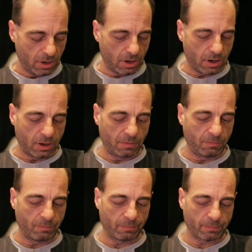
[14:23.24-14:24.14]

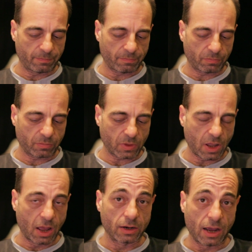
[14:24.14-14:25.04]
and
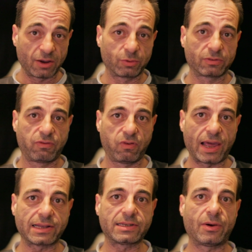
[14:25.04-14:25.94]
I was
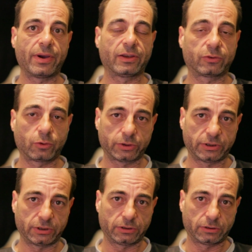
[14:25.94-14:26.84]
flat out
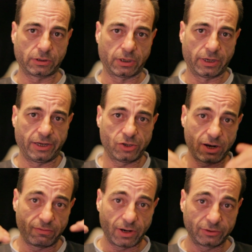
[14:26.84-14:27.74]
exhausted, and at each
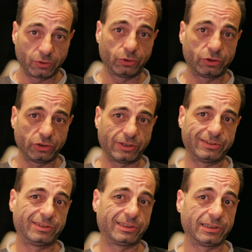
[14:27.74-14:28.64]
level of exhaustion I
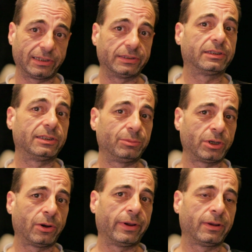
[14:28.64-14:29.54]
still had to keep
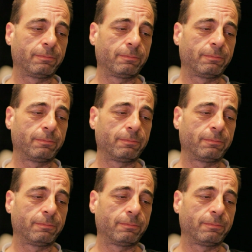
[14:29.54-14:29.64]
going,